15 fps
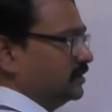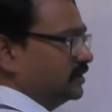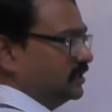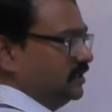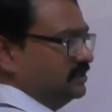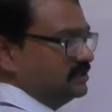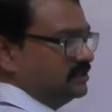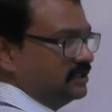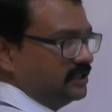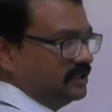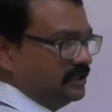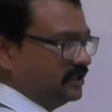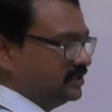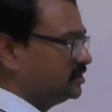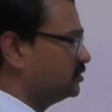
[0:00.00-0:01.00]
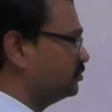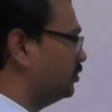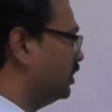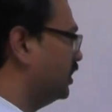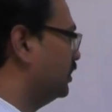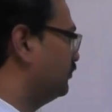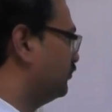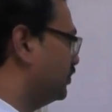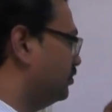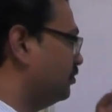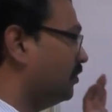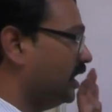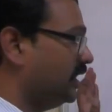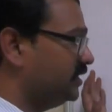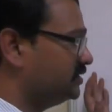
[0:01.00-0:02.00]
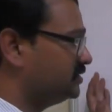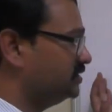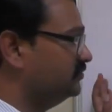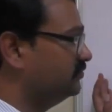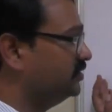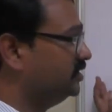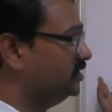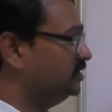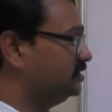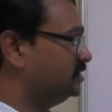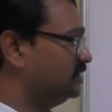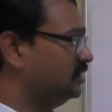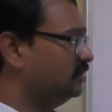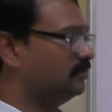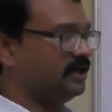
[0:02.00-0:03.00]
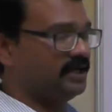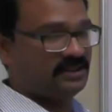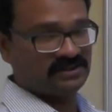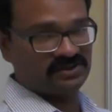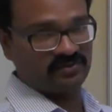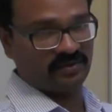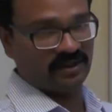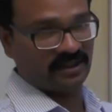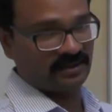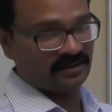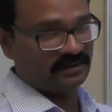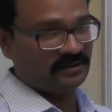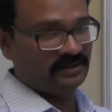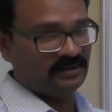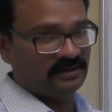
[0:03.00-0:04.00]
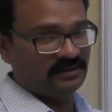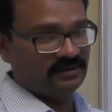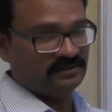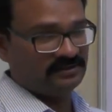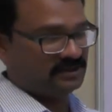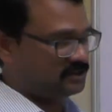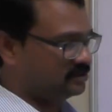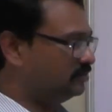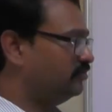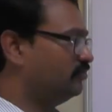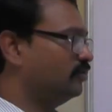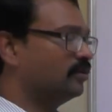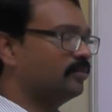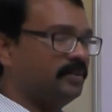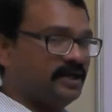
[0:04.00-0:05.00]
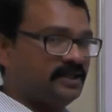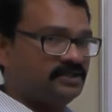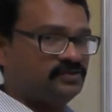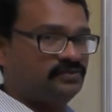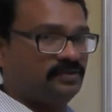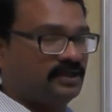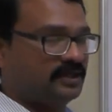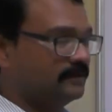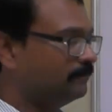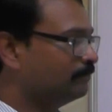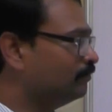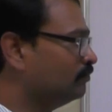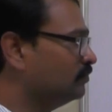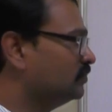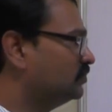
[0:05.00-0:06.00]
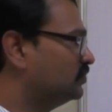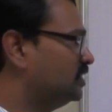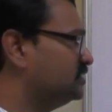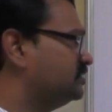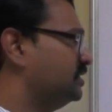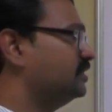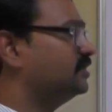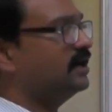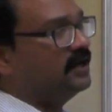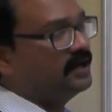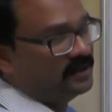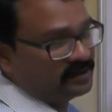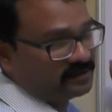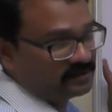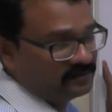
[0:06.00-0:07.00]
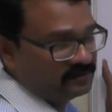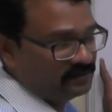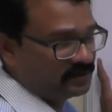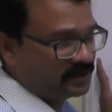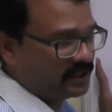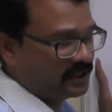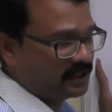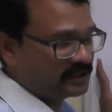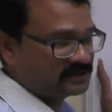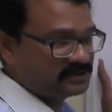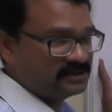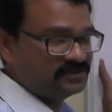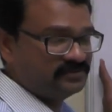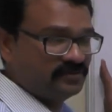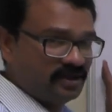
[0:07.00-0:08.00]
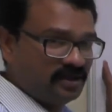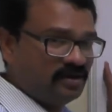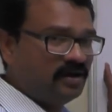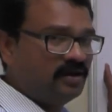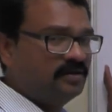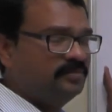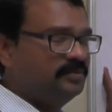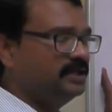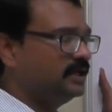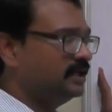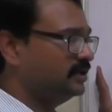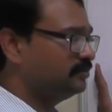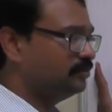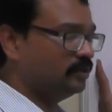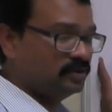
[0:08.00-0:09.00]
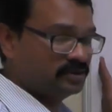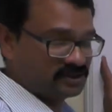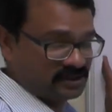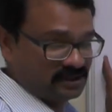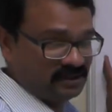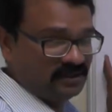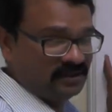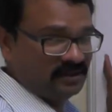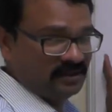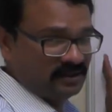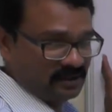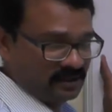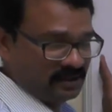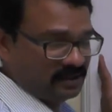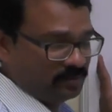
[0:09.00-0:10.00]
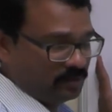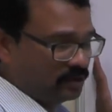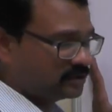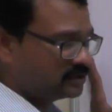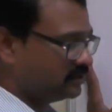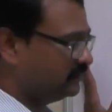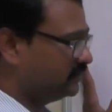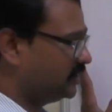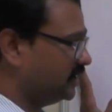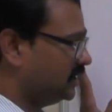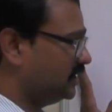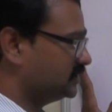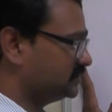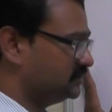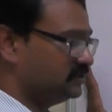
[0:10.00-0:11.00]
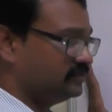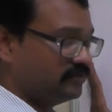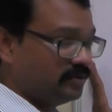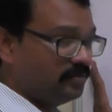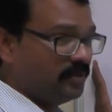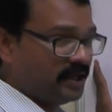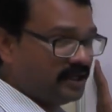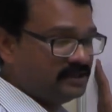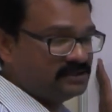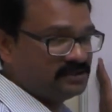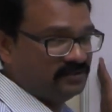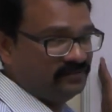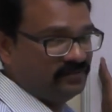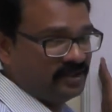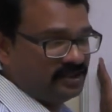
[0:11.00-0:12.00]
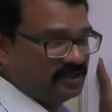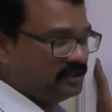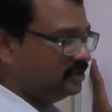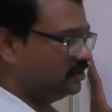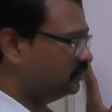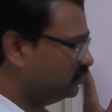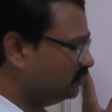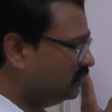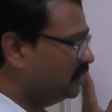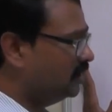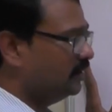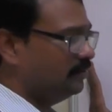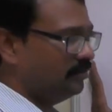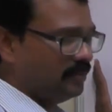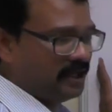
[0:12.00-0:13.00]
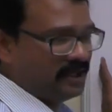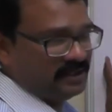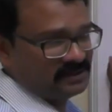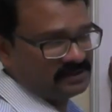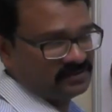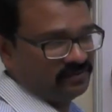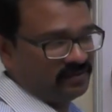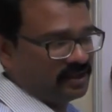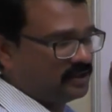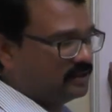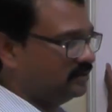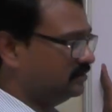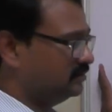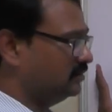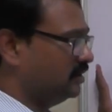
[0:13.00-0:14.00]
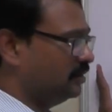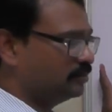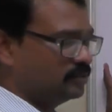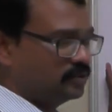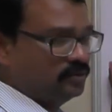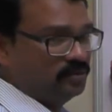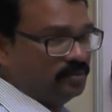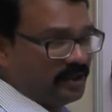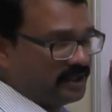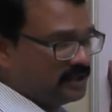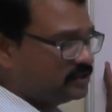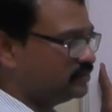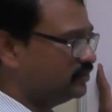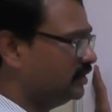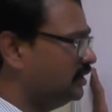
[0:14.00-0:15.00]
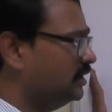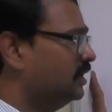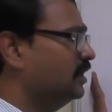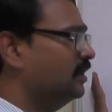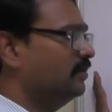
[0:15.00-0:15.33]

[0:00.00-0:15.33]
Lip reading: consider a test point from minus infinity till minus 1, just before minus 1, this entire real axis will not be like a portion of the real axis from minus infinity to minus 1 up to minus 1